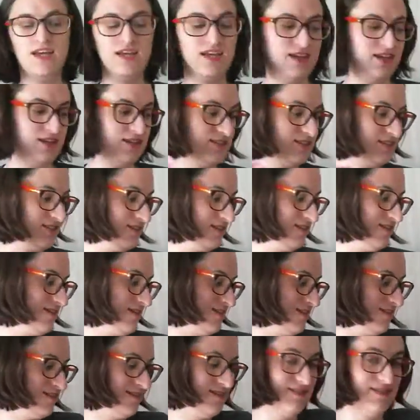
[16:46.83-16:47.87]

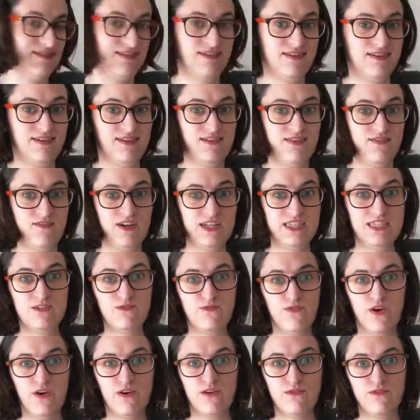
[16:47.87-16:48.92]
So that's
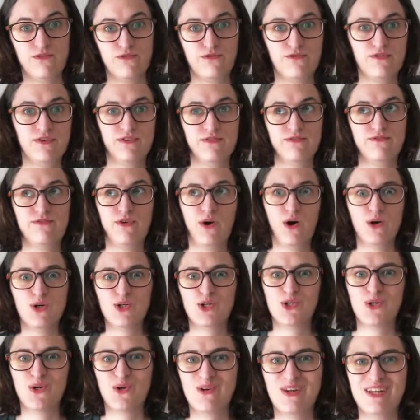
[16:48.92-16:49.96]
4
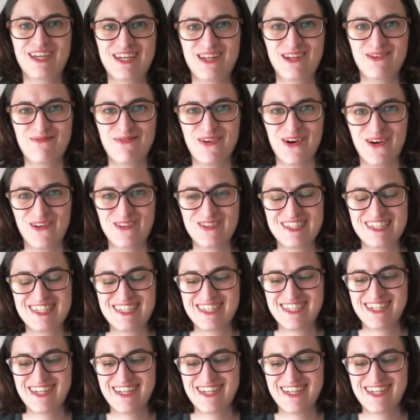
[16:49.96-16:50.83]
shawls in a month.